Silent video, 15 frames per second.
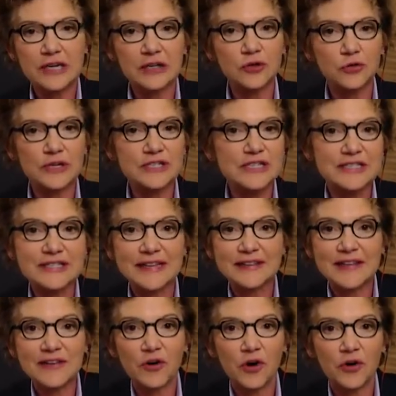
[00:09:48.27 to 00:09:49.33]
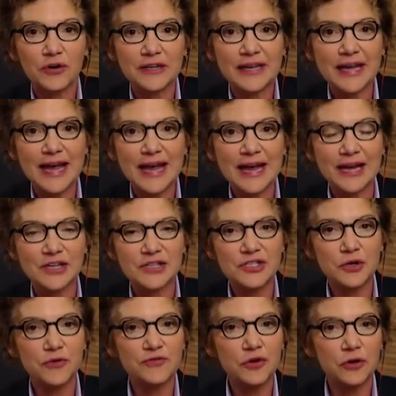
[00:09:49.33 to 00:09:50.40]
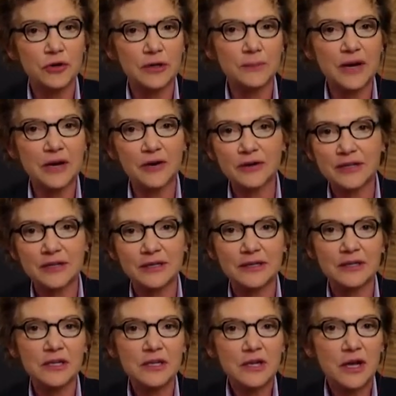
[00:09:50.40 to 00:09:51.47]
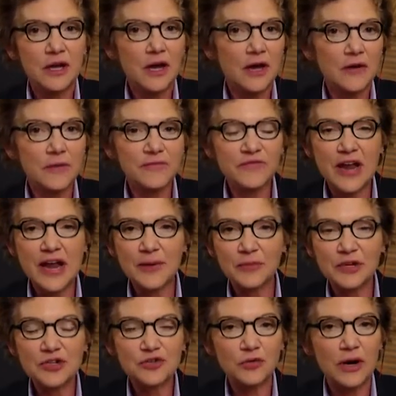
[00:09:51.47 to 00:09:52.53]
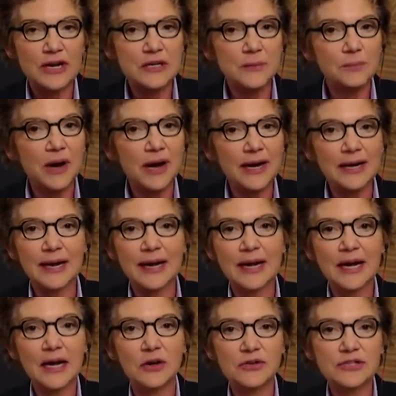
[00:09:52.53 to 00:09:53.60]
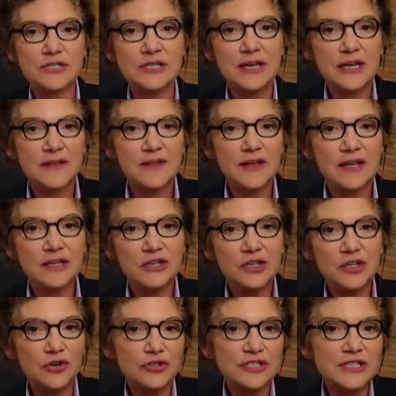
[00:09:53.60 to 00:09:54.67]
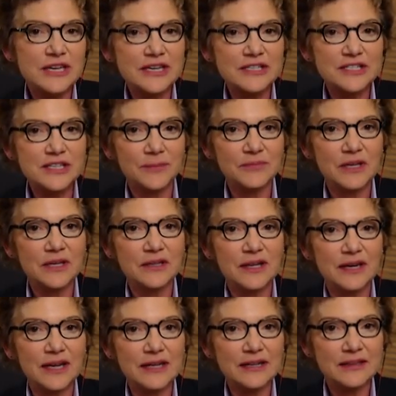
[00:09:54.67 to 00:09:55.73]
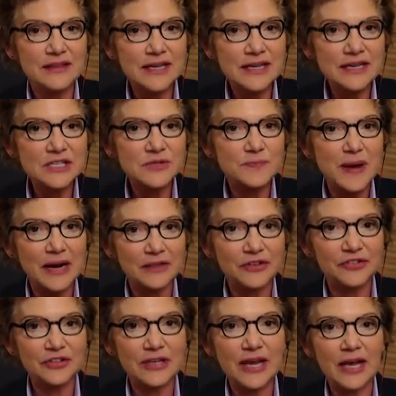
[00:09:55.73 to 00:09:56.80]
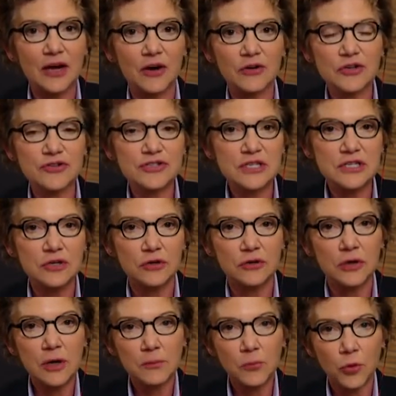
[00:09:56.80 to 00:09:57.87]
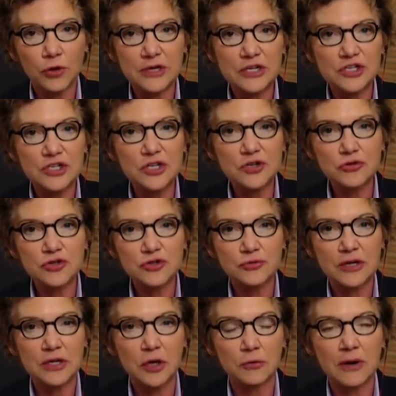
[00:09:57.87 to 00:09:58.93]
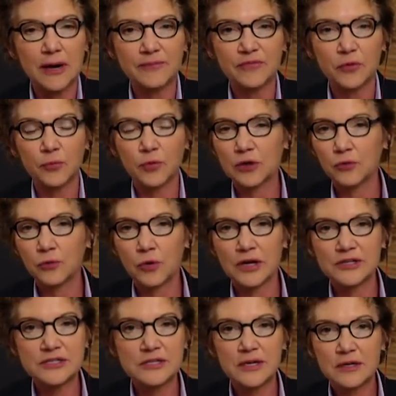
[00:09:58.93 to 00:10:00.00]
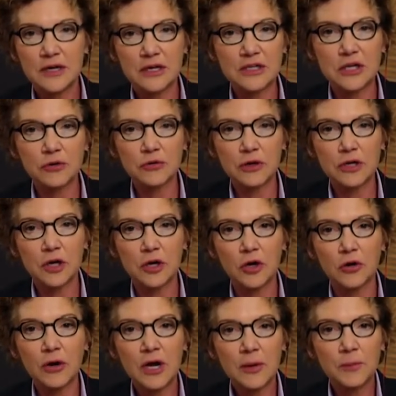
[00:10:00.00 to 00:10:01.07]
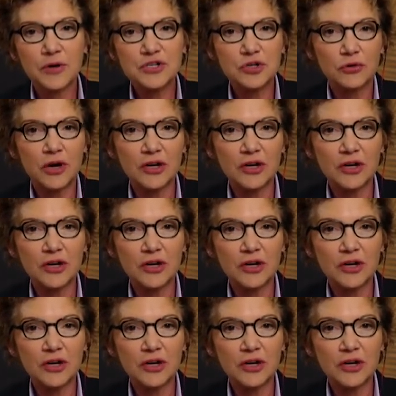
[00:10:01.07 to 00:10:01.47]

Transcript: increases that they've already had. So if you're an American family trying to buy a house, then you're seeing something that I think is balancing out. You see your mortgage interest rate go up from what it was a year ago, but you're